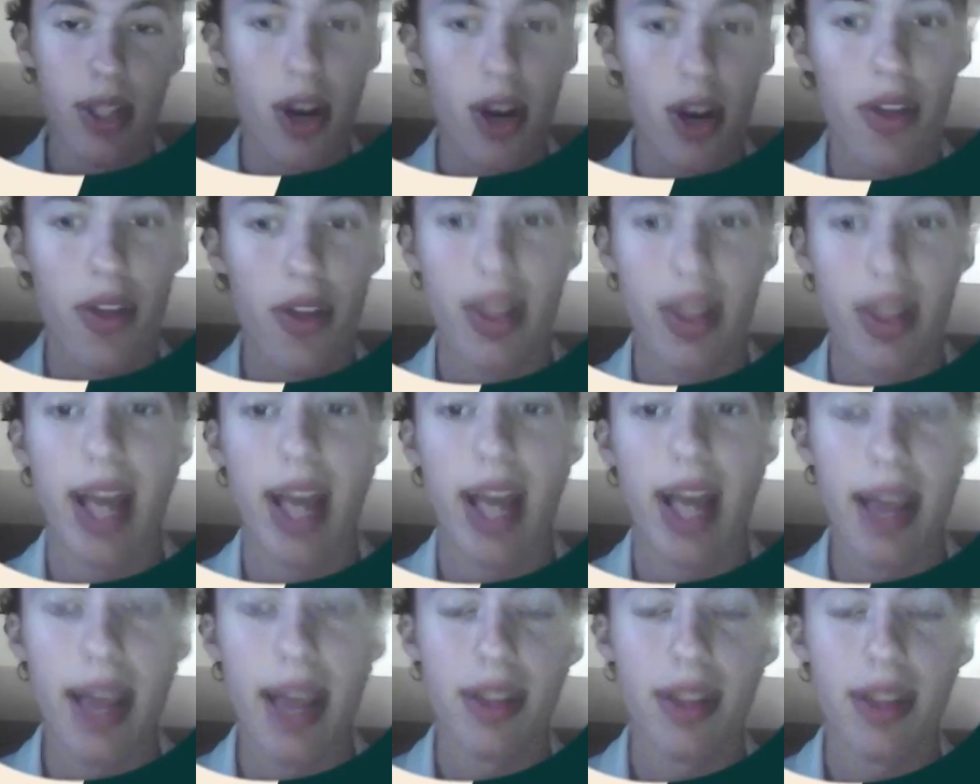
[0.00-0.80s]
on the
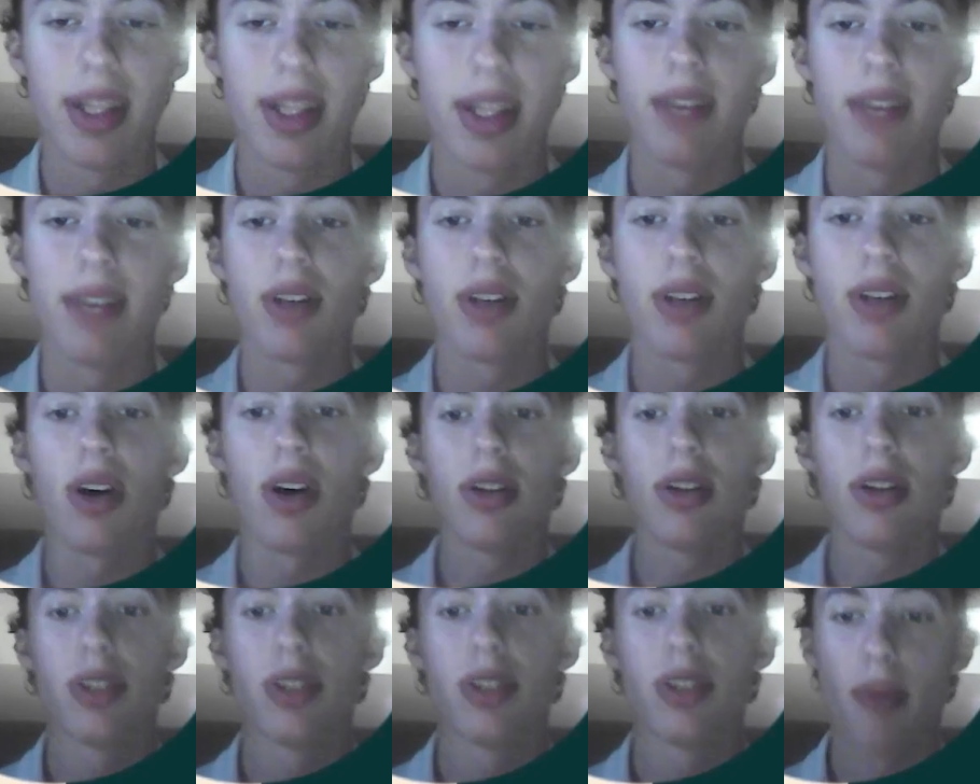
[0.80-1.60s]
end of the leaves
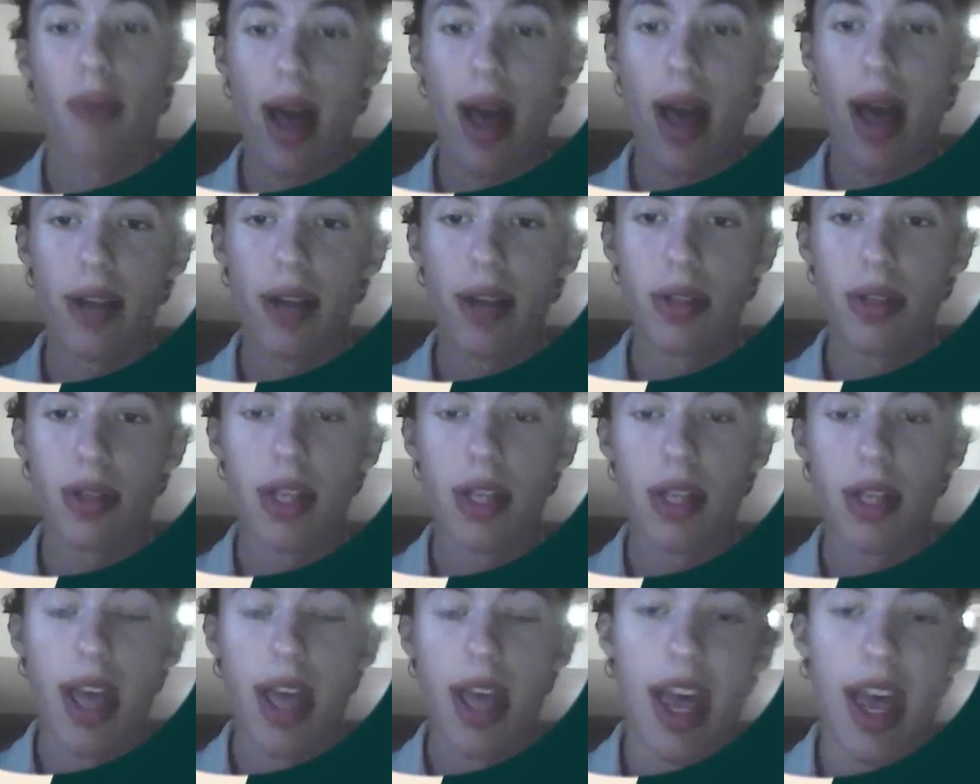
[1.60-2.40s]
called
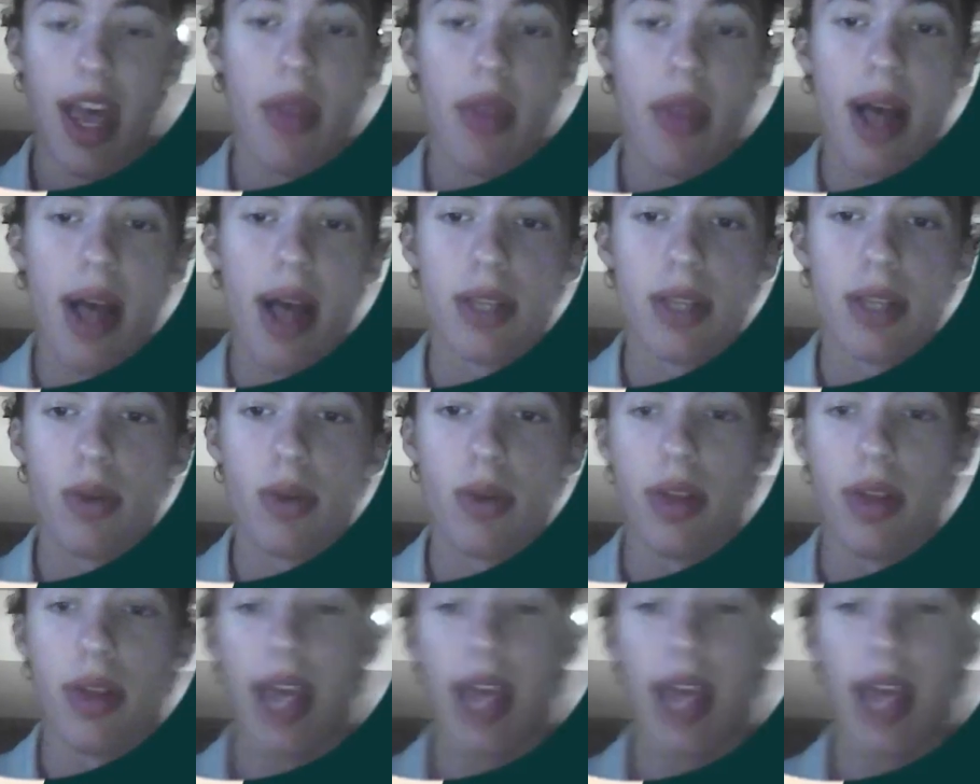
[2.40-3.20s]
somatos, and that's
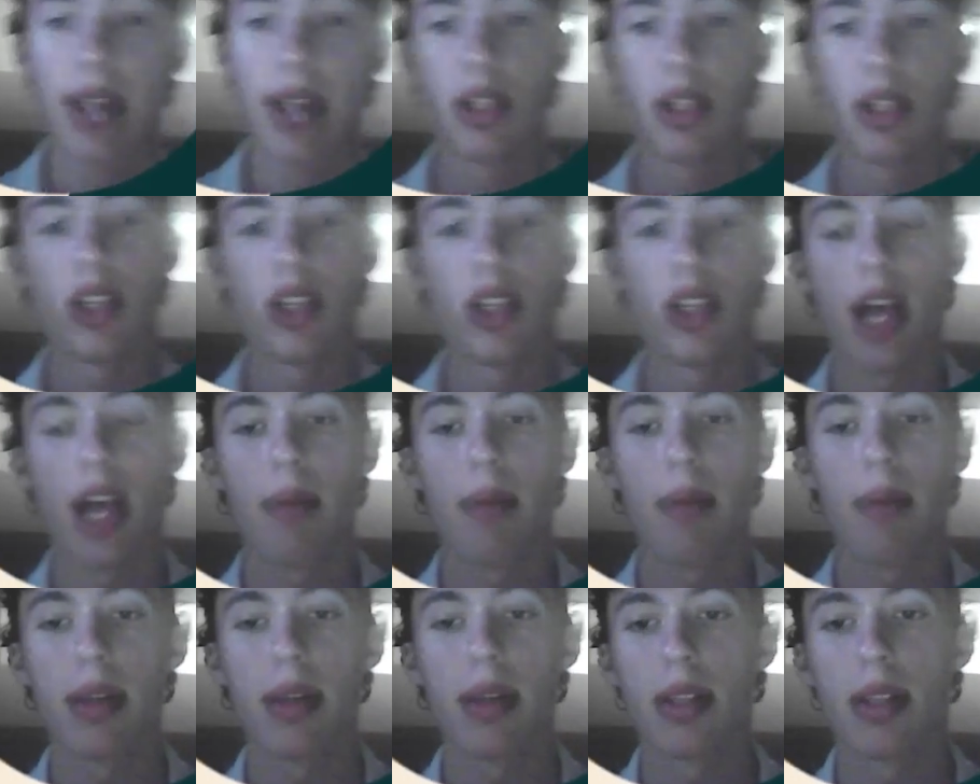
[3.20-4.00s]
where the gas exchange
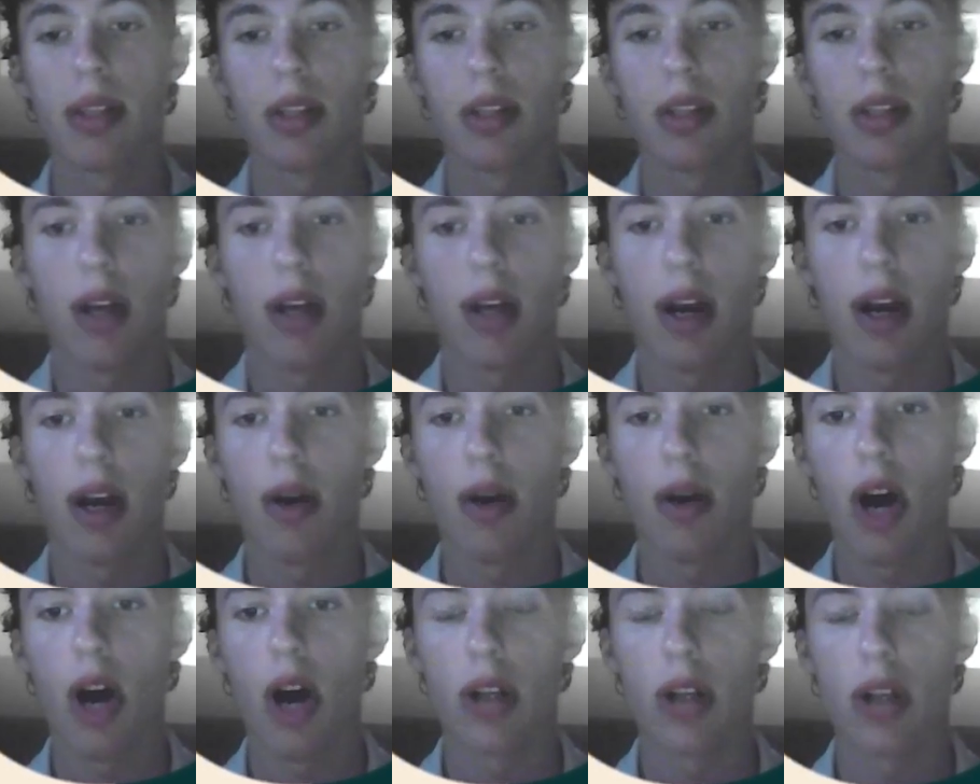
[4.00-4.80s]
happens.
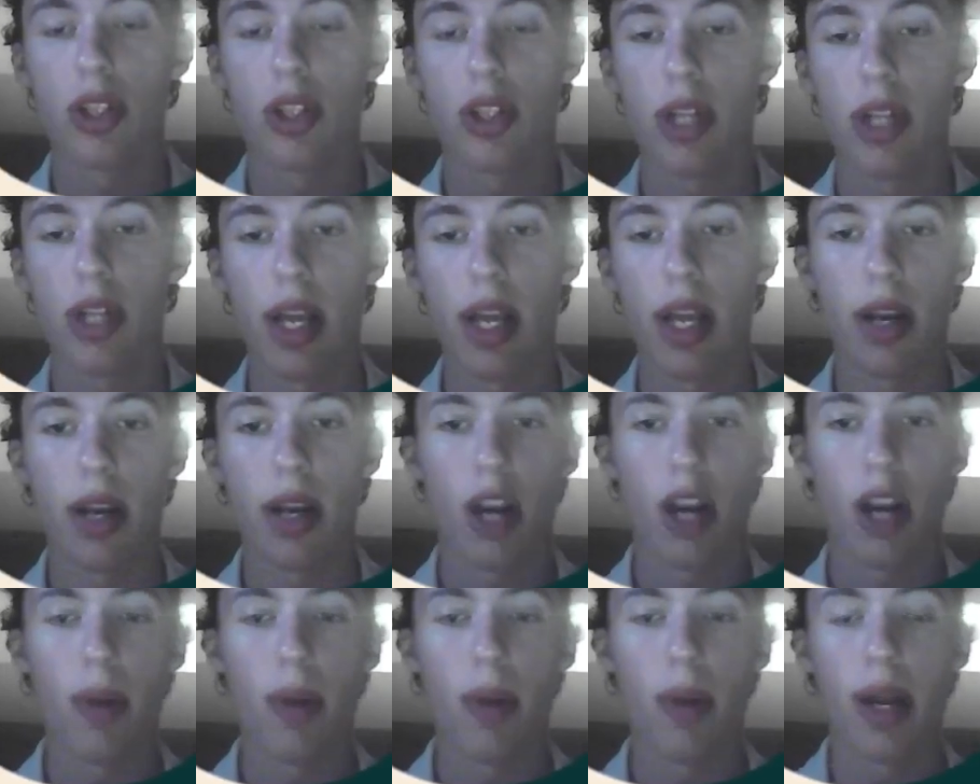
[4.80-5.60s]
Oxygen in,
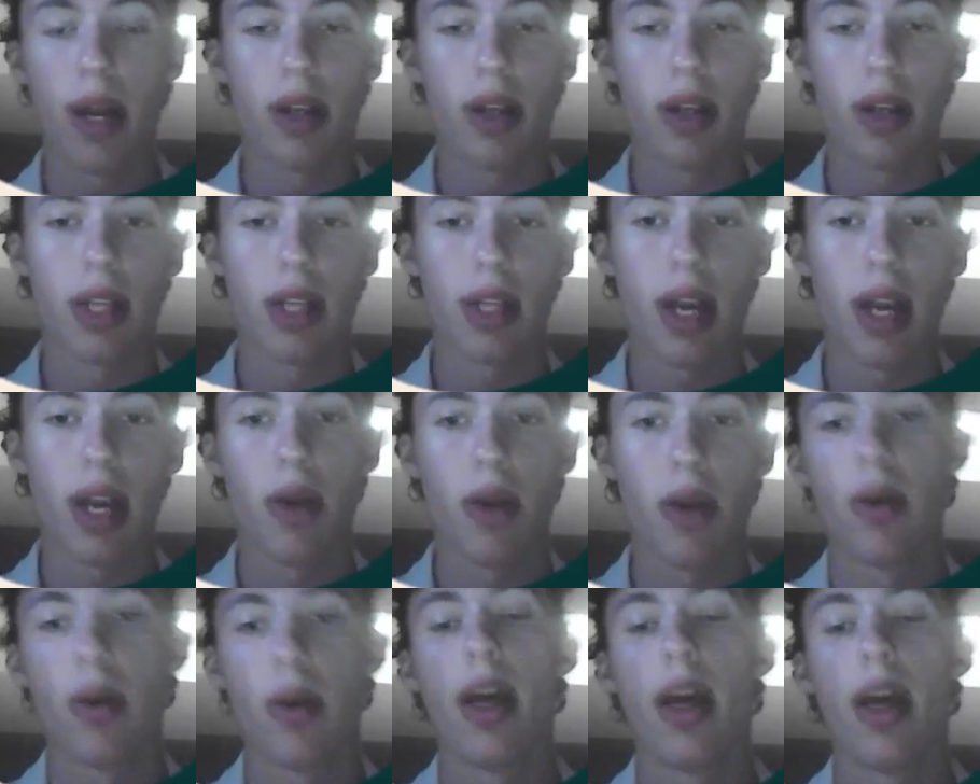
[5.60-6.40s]
carbon dioxide
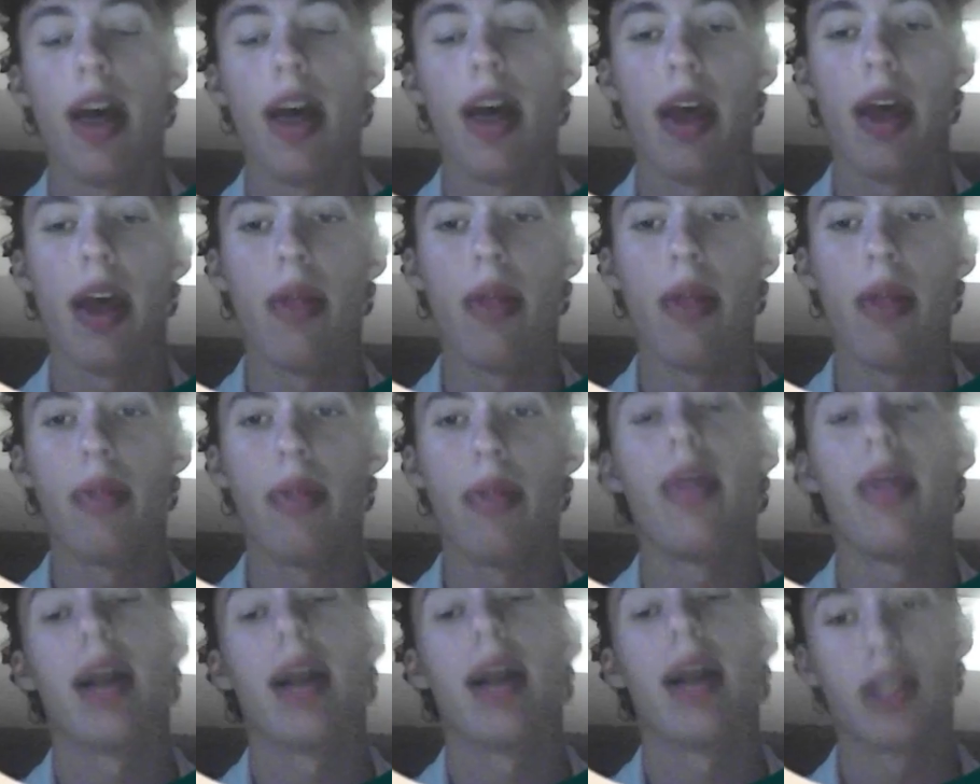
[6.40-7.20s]
out, and
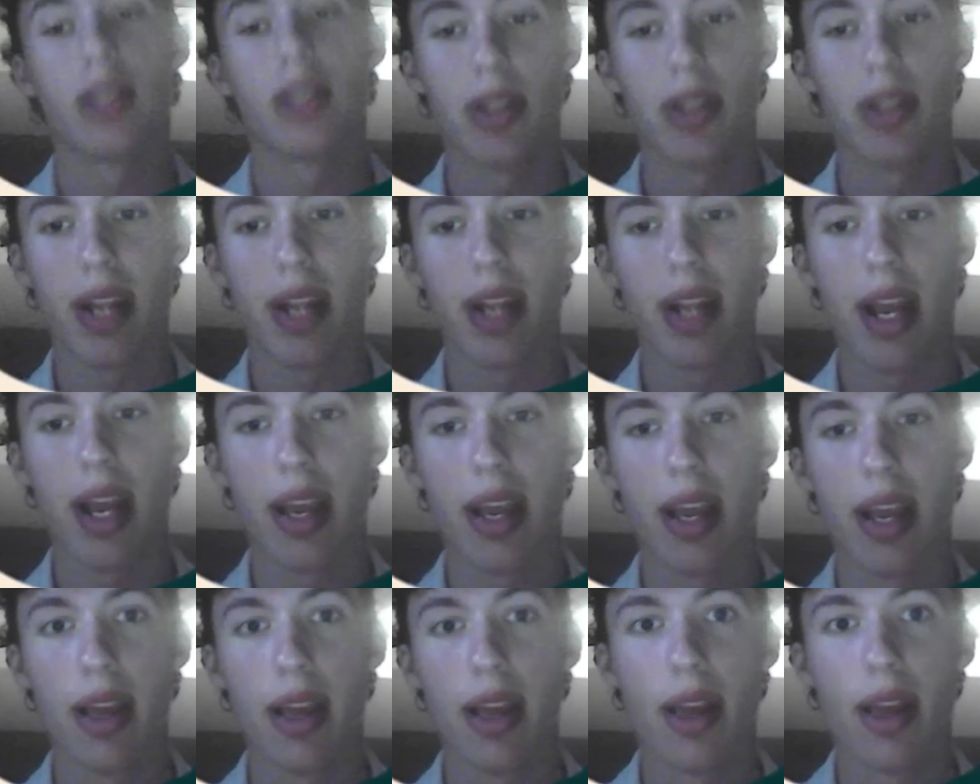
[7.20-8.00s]
that's during the
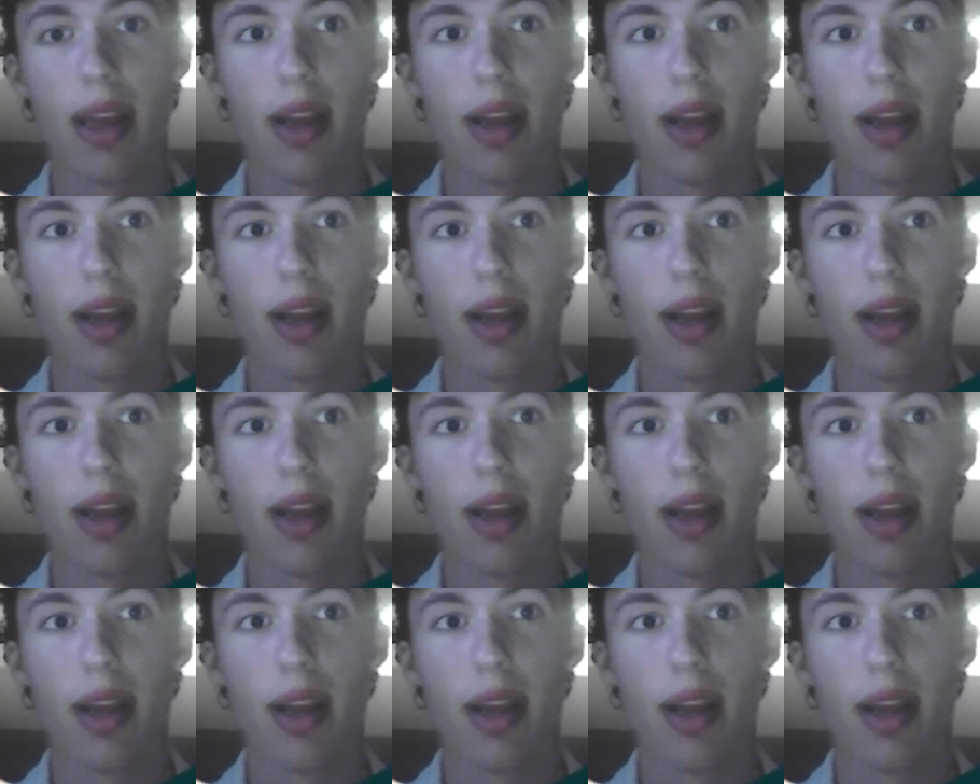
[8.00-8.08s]
night.